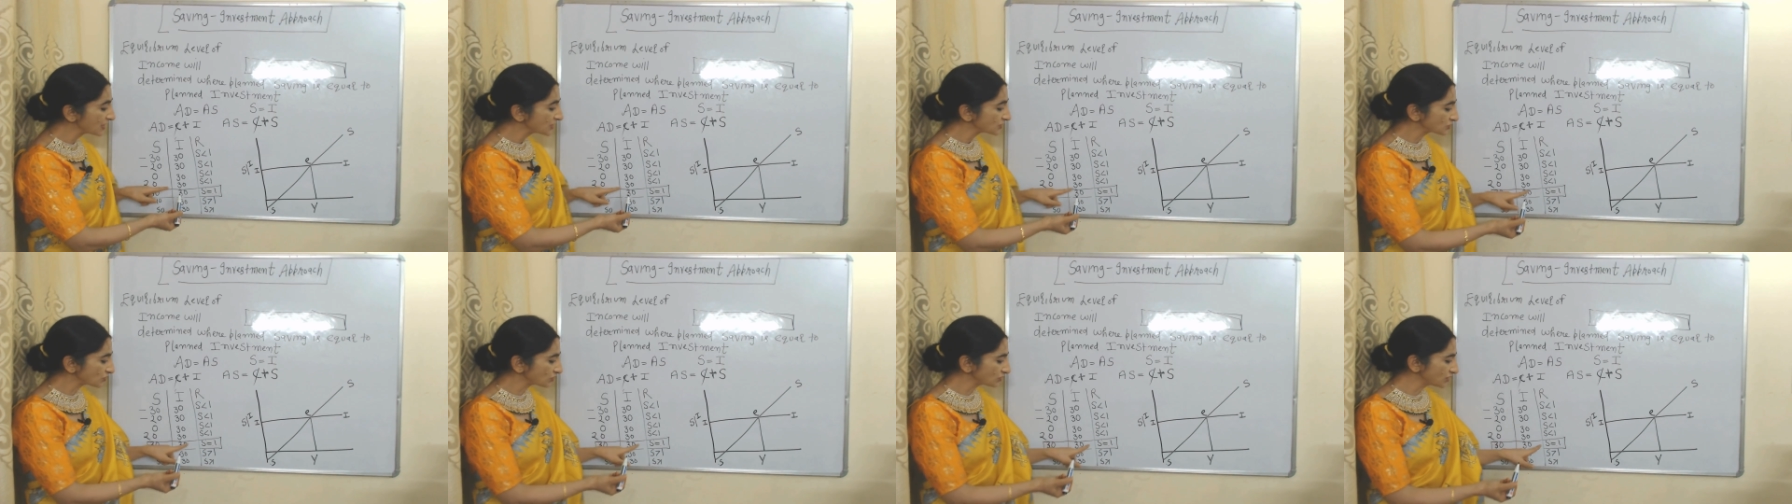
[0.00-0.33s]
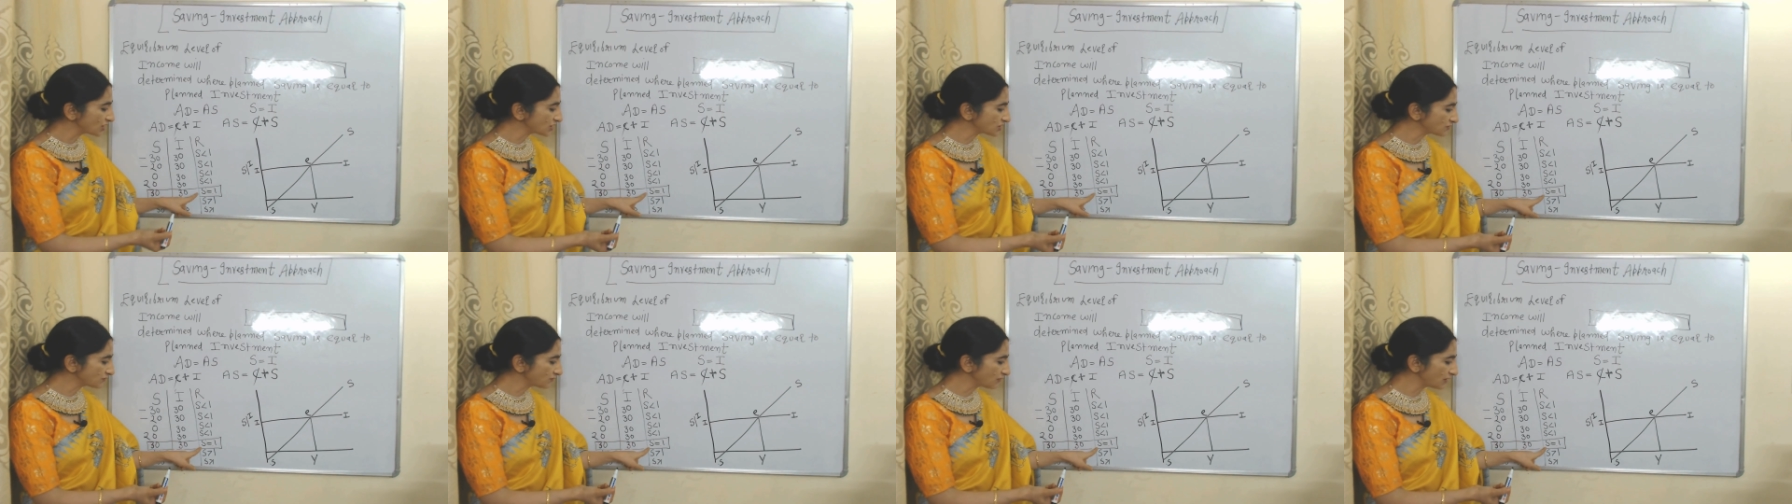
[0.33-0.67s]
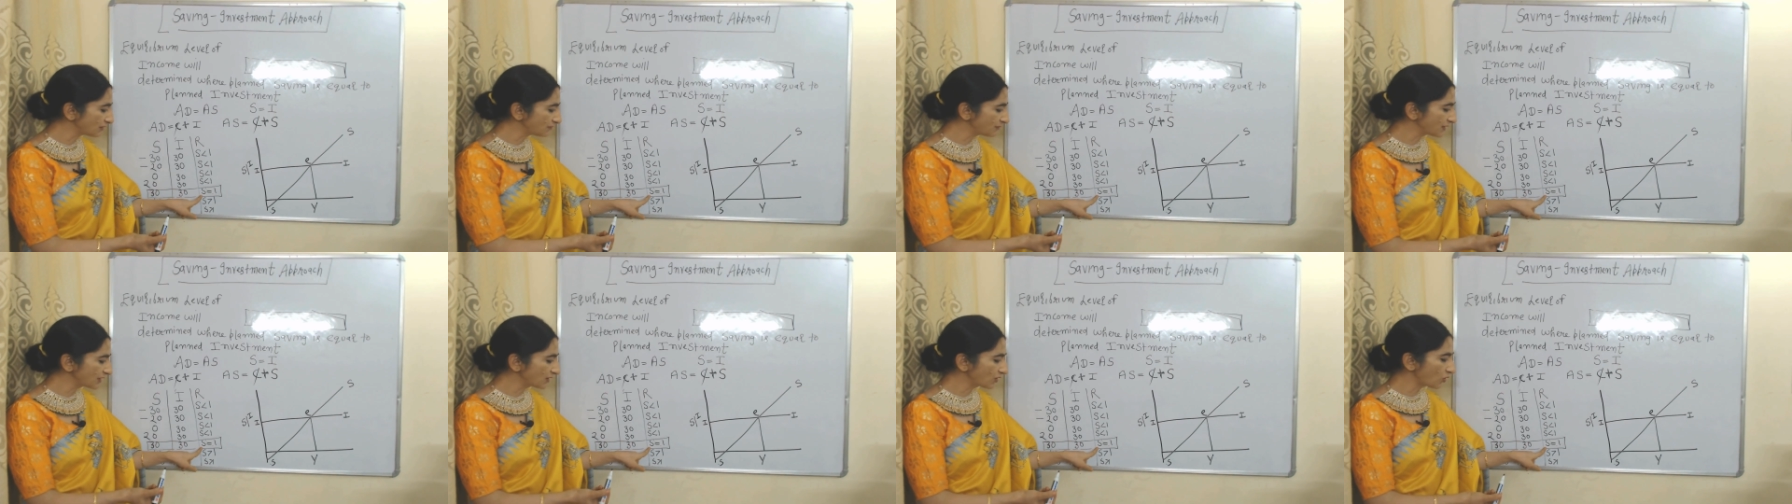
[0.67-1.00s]
so this
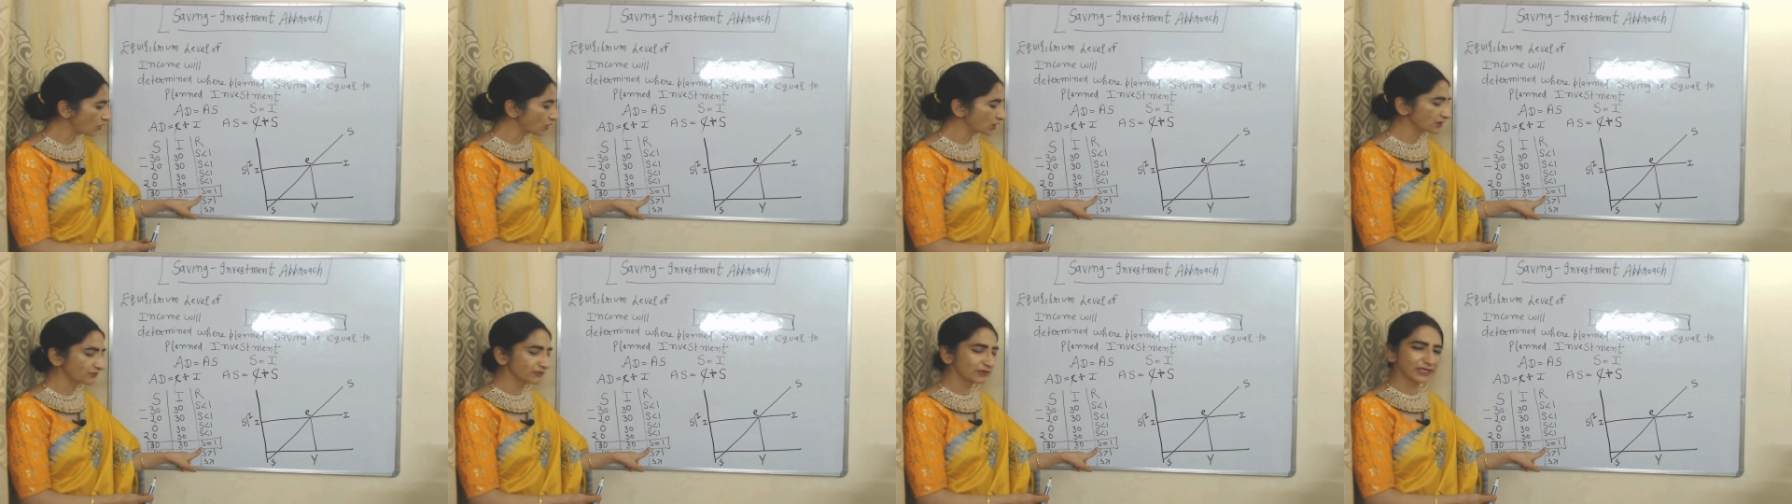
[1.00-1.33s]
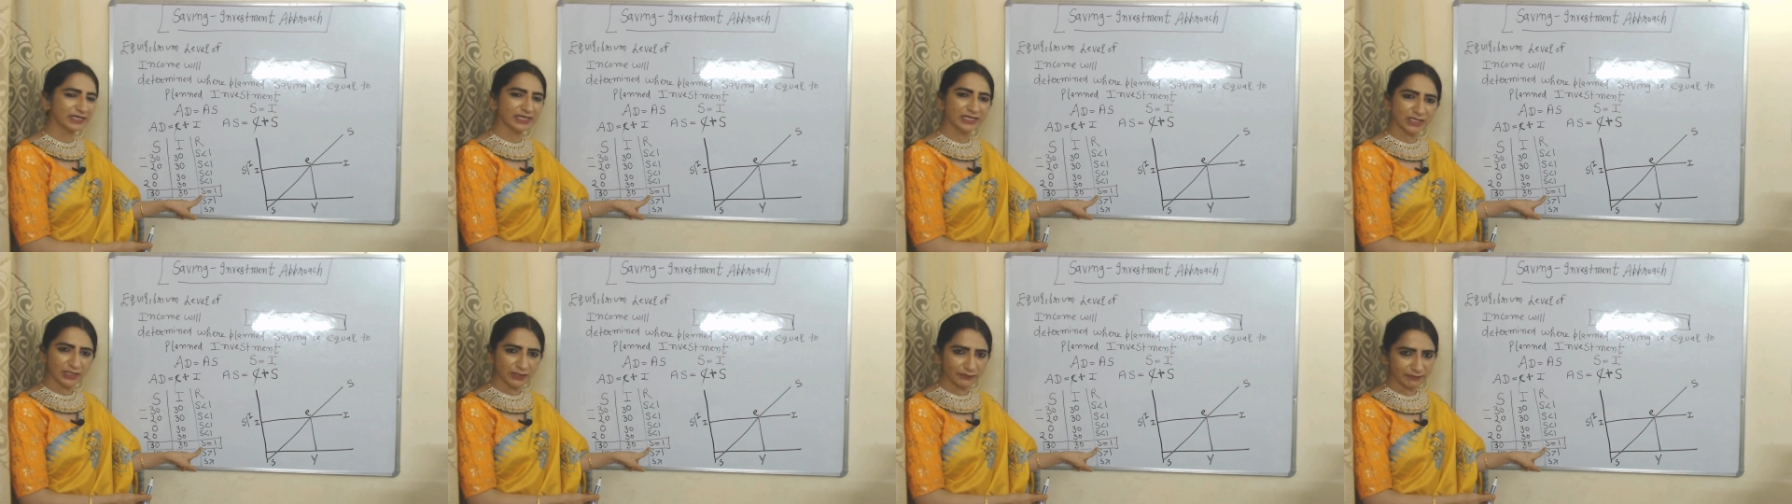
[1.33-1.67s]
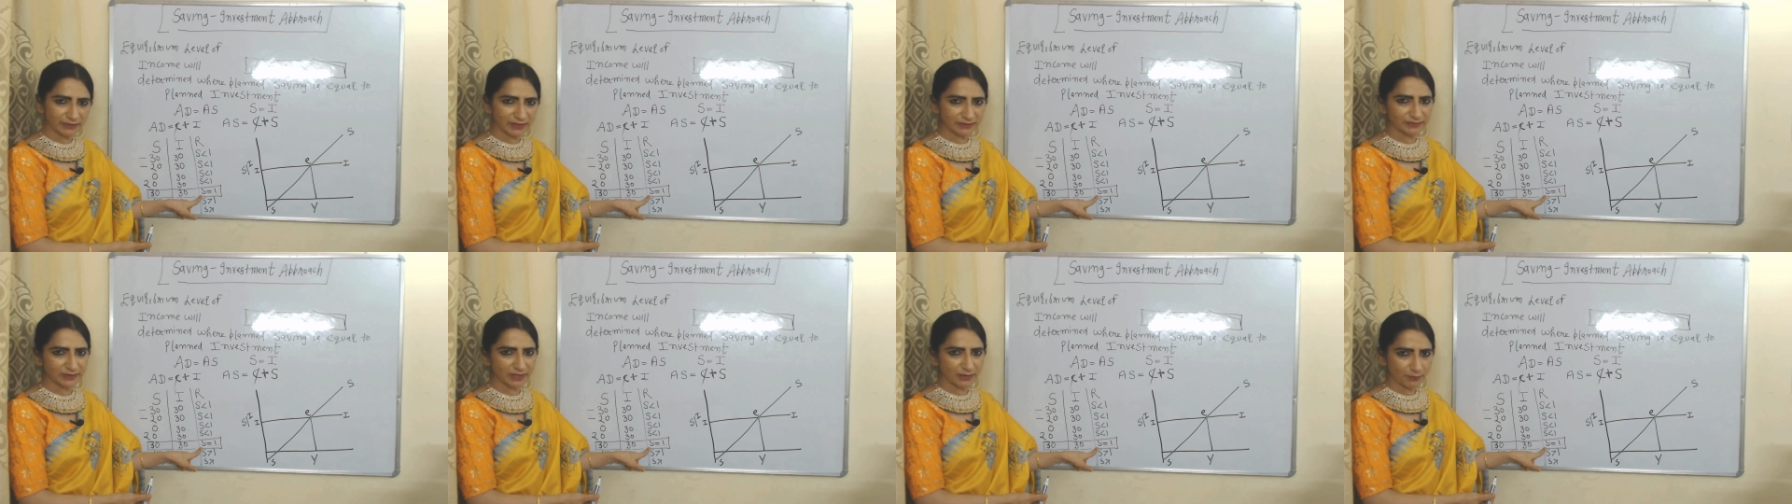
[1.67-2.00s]
will be called our
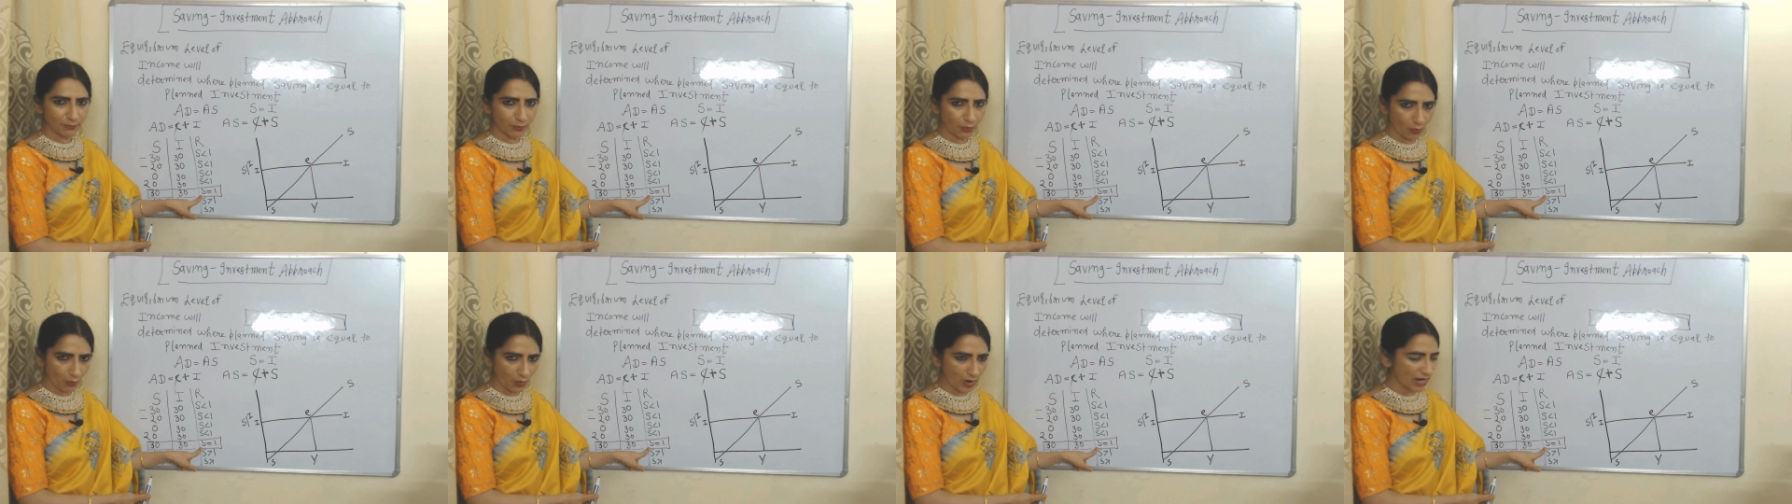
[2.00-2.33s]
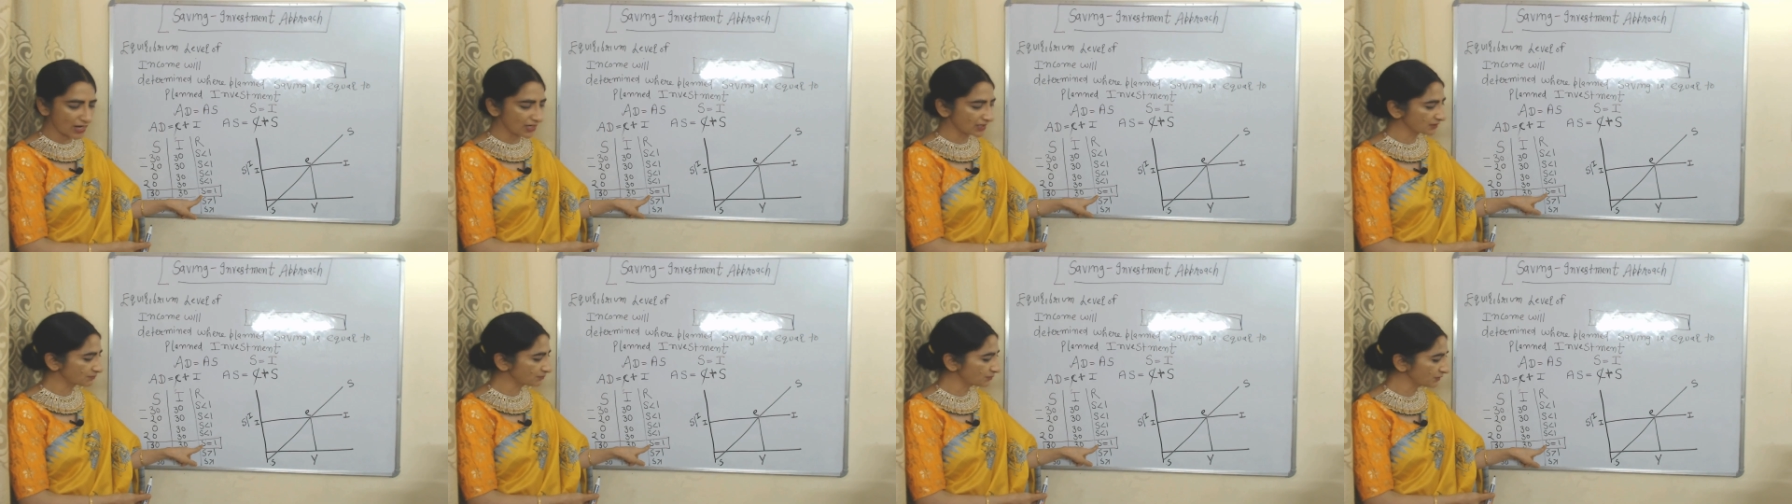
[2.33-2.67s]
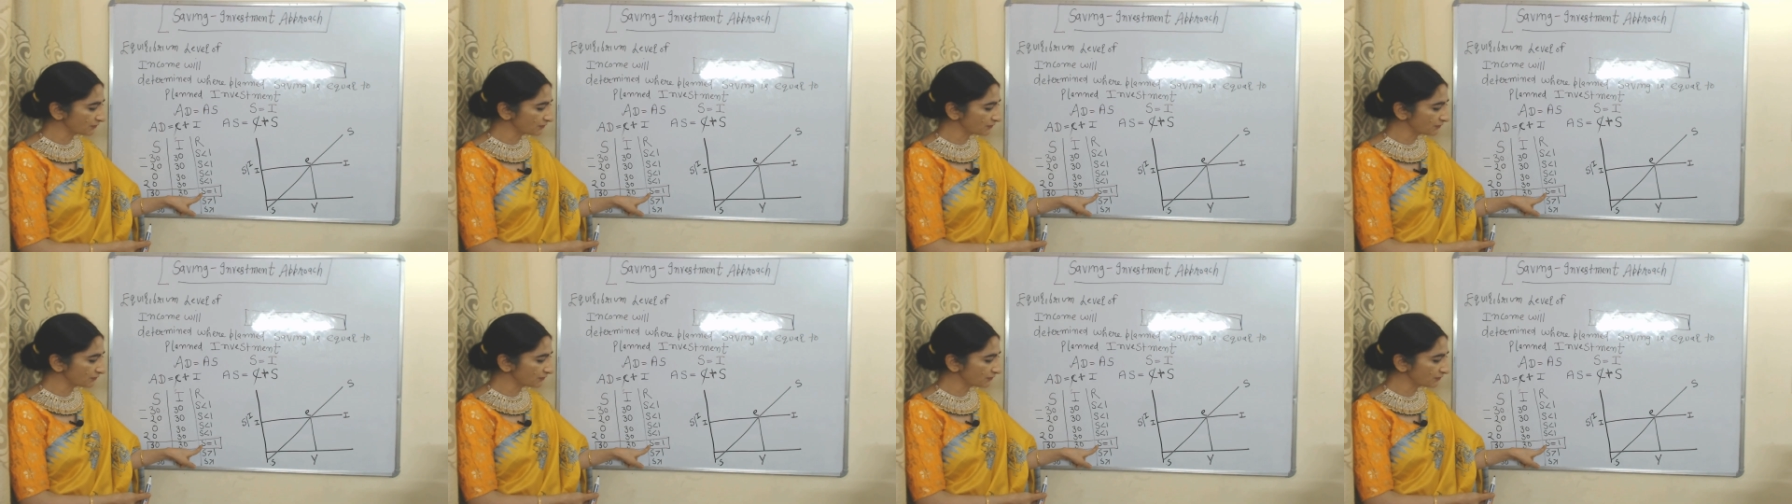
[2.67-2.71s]
equilibrium point.